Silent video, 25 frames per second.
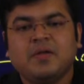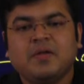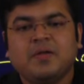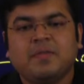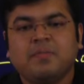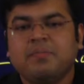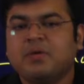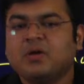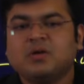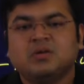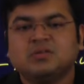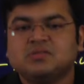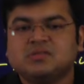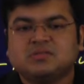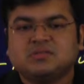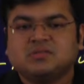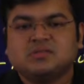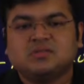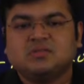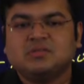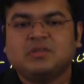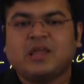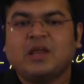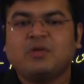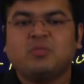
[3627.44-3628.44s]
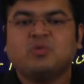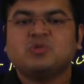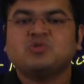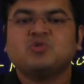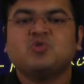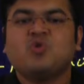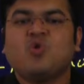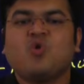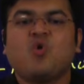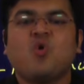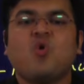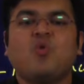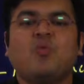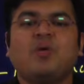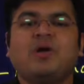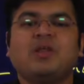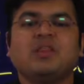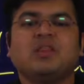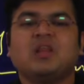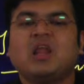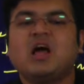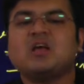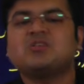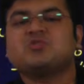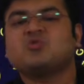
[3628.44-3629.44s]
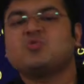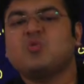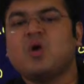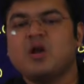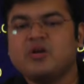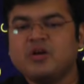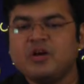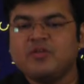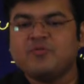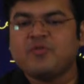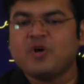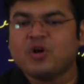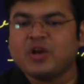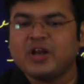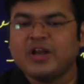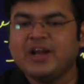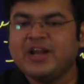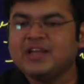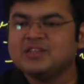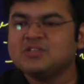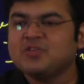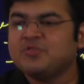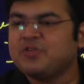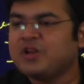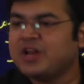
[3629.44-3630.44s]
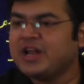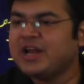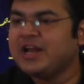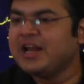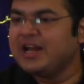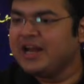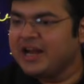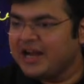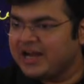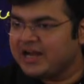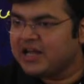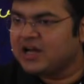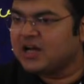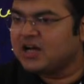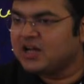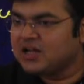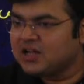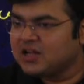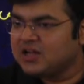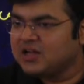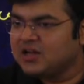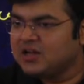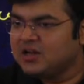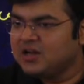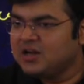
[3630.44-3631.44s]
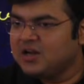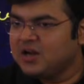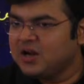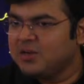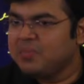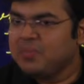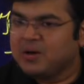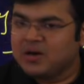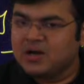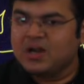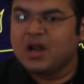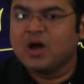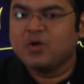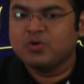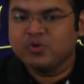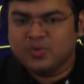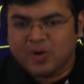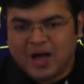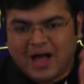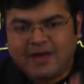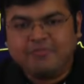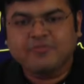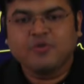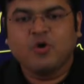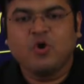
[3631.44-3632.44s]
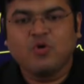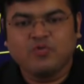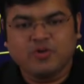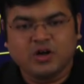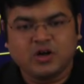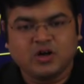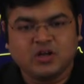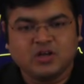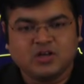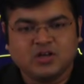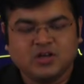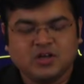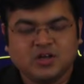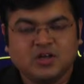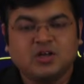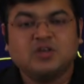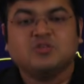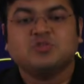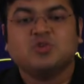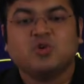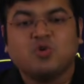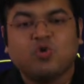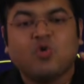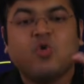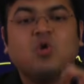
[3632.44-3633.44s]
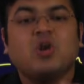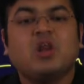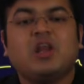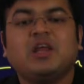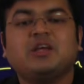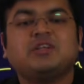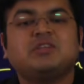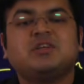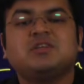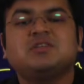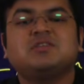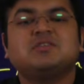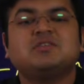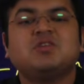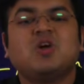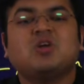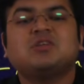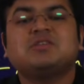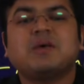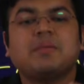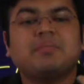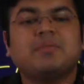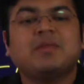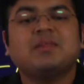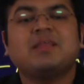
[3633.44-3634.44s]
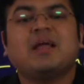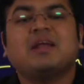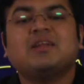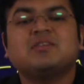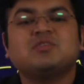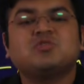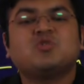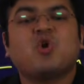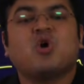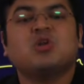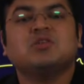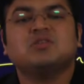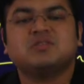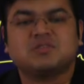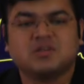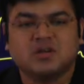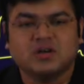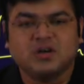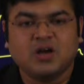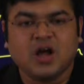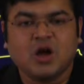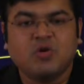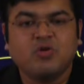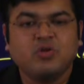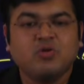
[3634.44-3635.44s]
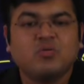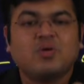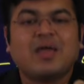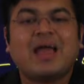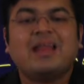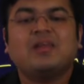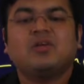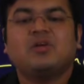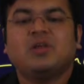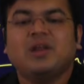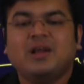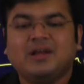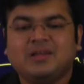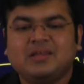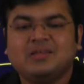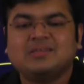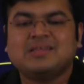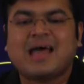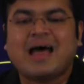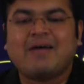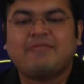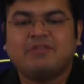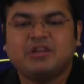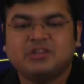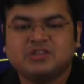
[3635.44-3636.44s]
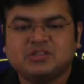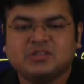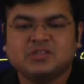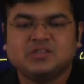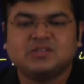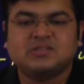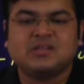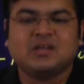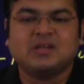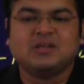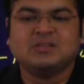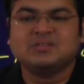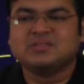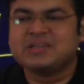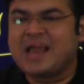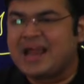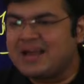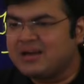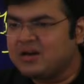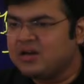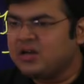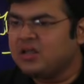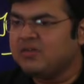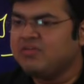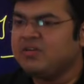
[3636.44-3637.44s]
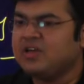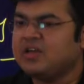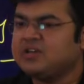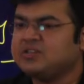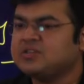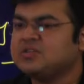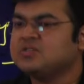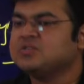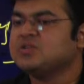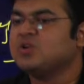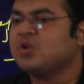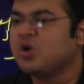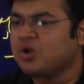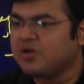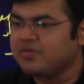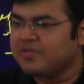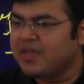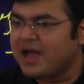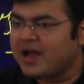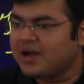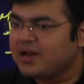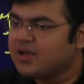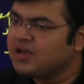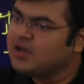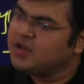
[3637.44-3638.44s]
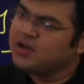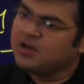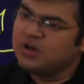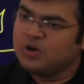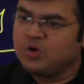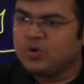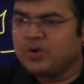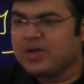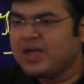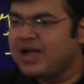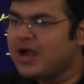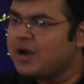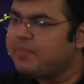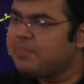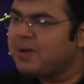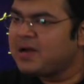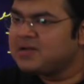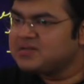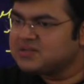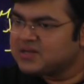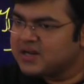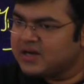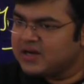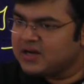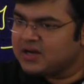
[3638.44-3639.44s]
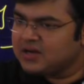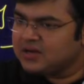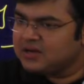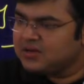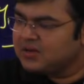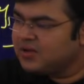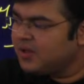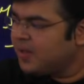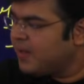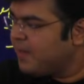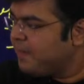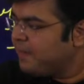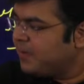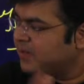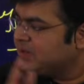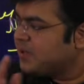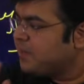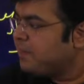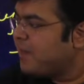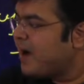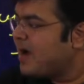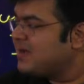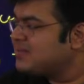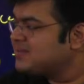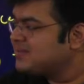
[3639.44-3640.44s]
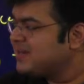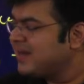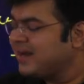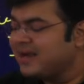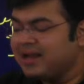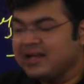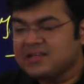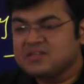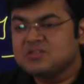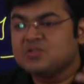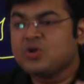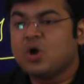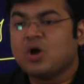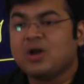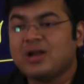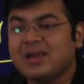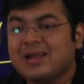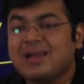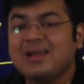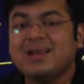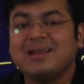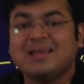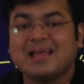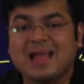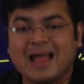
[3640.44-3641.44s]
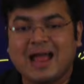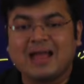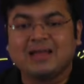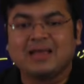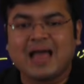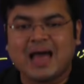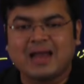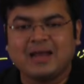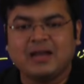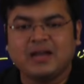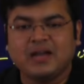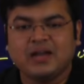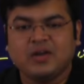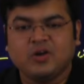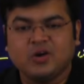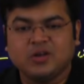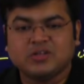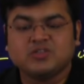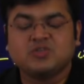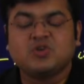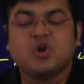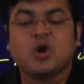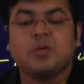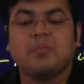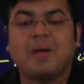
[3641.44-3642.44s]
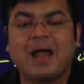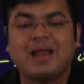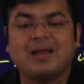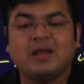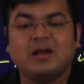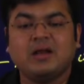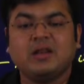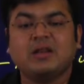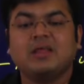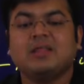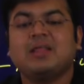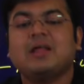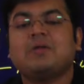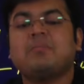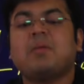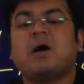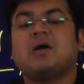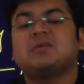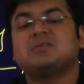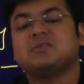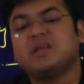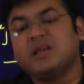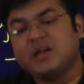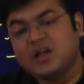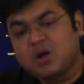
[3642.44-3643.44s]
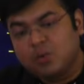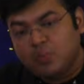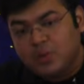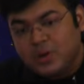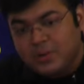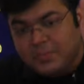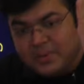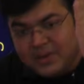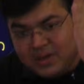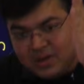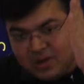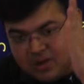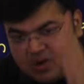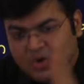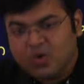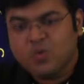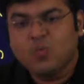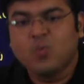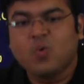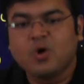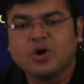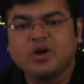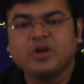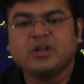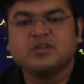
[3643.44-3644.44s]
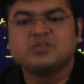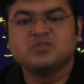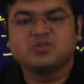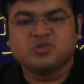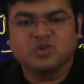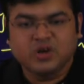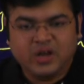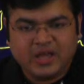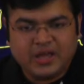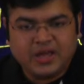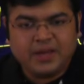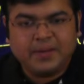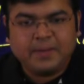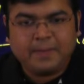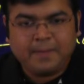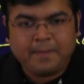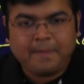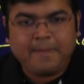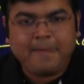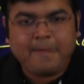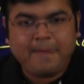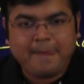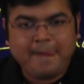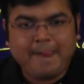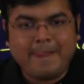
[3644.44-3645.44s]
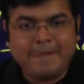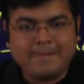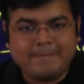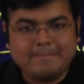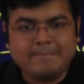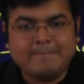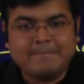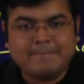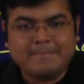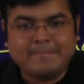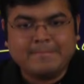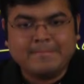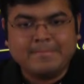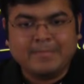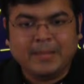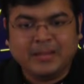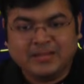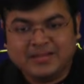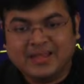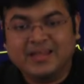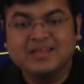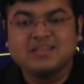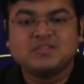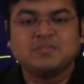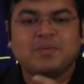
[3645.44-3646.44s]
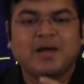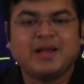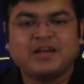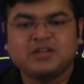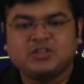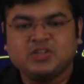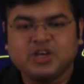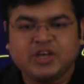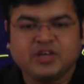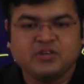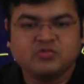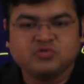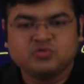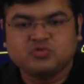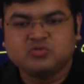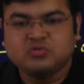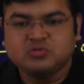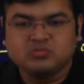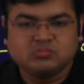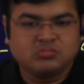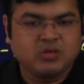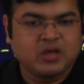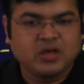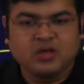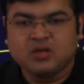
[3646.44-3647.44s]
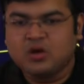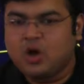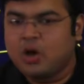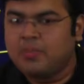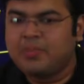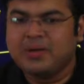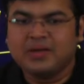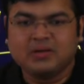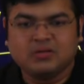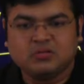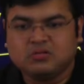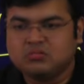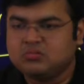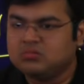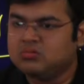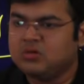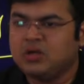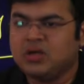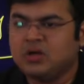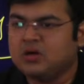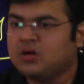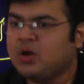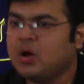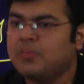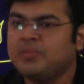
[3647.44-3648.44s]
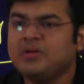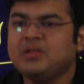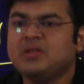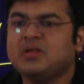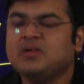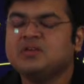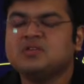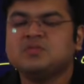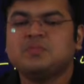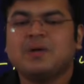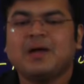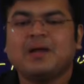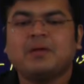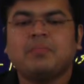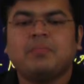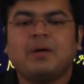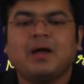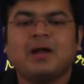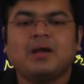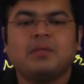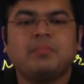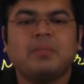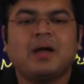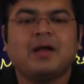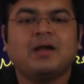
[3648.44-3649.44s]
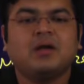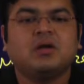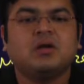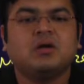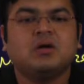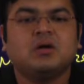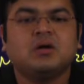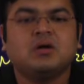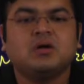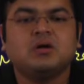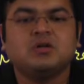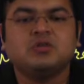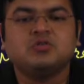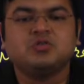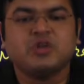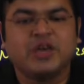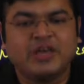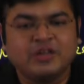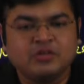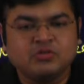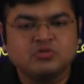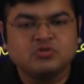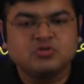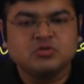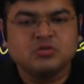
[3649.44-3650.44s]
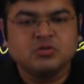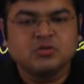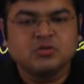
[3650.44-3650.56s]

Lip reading: Because there was no COVID in the last 240 days of trading data, but now you have COVID. So correlations is not something that is constant. How do you calculate these averages and standard deviations and all of that? Looking at past data, but the past data is not guaranteed, or it's not mandatory that past data will be what it is today. Things might change. Economy things might change.